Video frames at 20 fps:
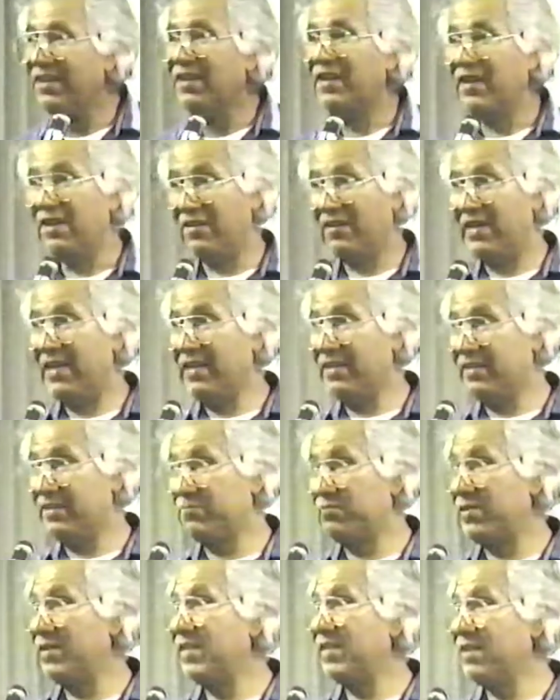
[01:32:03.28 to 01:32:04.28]
Now, all right, let's
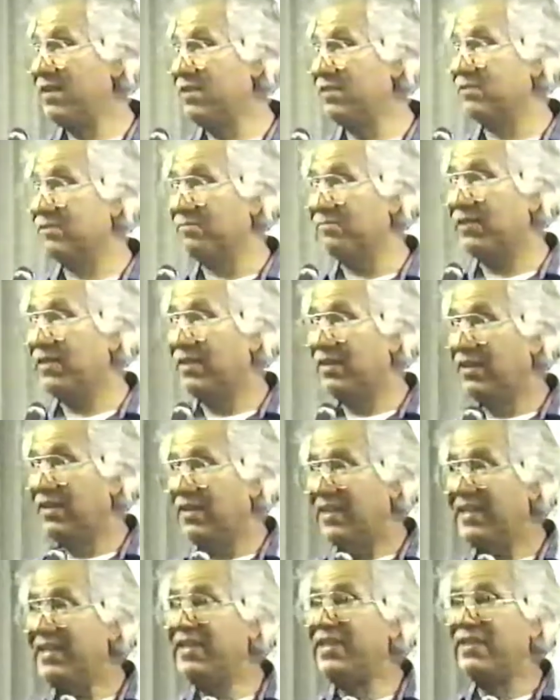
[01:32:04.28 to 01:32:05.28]
bring it home.
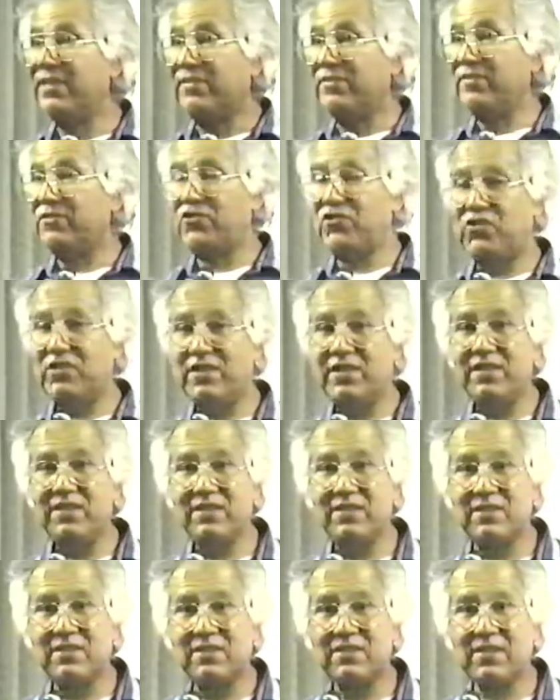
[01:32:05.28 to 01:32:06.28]
If
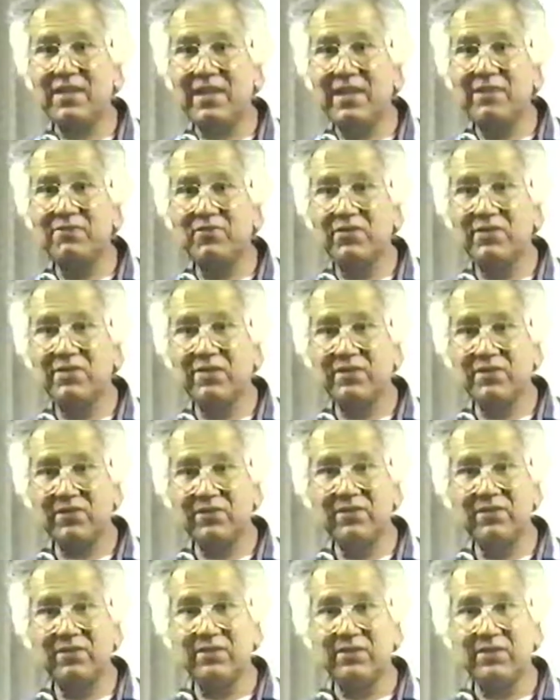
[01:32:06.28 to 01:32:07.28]
Jesus came to this
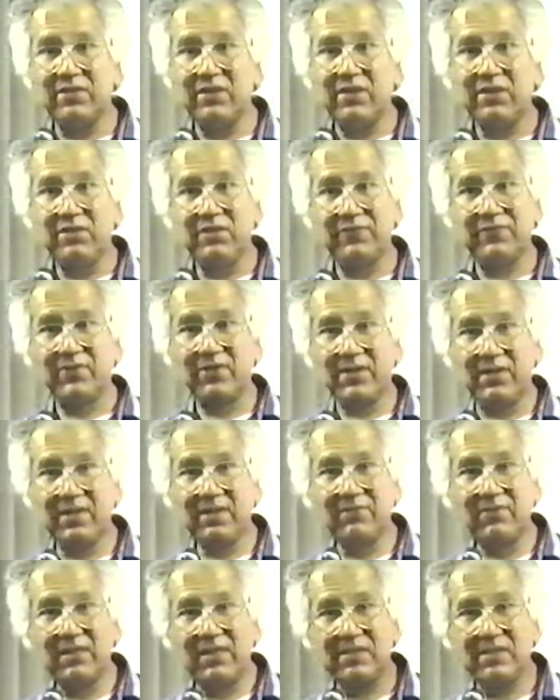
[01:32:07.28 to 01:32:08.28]
earth to forgive
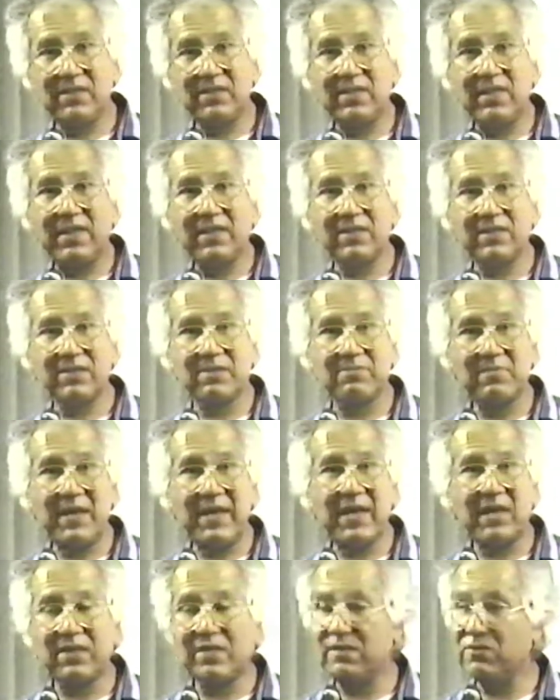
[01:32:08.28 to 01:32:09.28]
us and take us
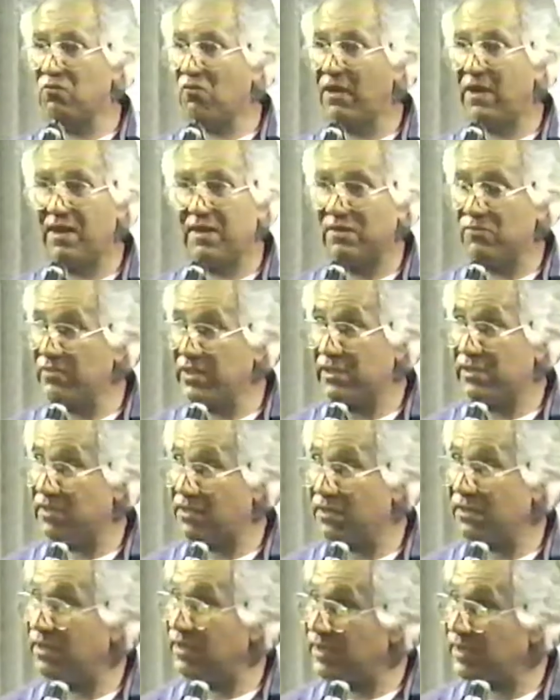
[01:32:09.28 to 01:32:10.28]
back, then why are we
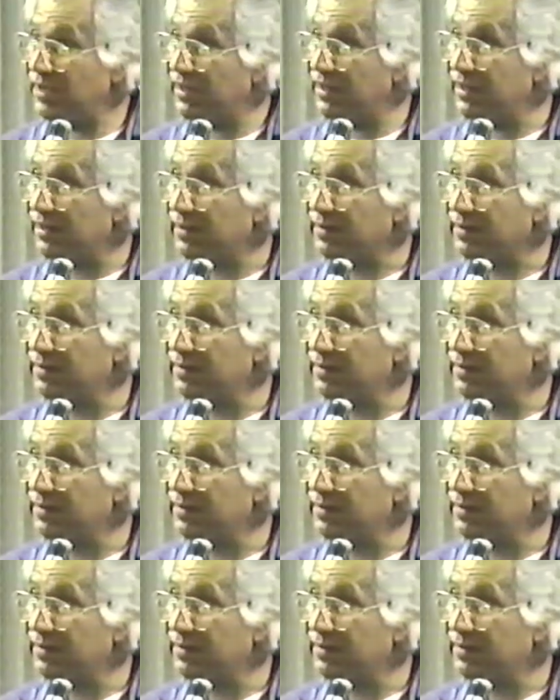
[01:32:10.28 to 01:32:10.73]
still here?